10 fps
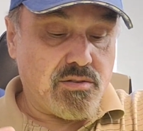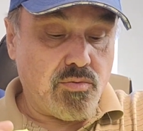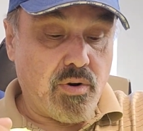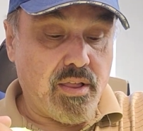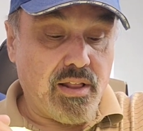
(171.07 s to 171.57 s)

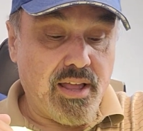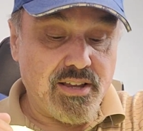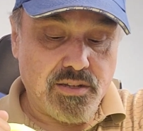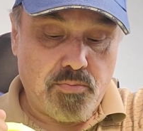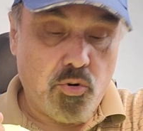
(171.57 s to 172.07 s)
one of the
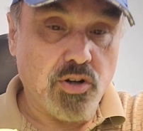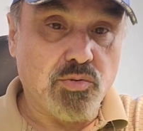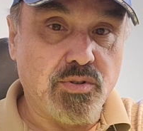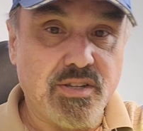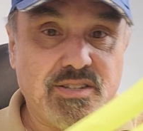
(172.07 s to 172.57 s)
last supports
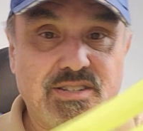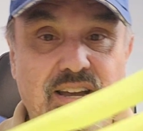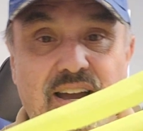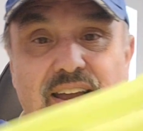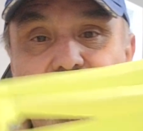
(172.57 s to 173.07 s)
was
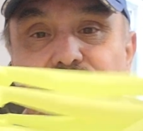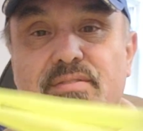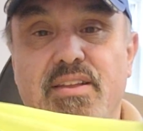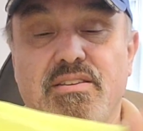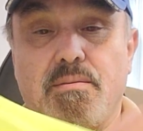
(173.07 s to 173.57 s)
inside.
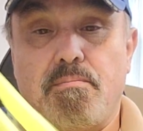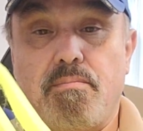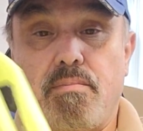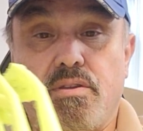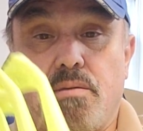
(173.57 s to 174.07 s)
It's
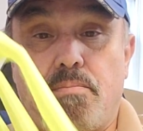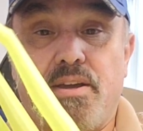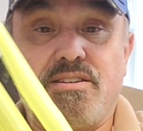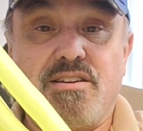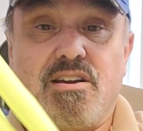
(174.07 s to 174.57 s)
a
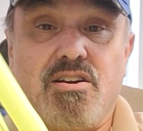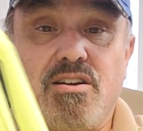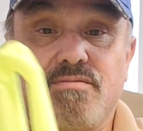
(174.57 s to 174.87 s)
big sucker.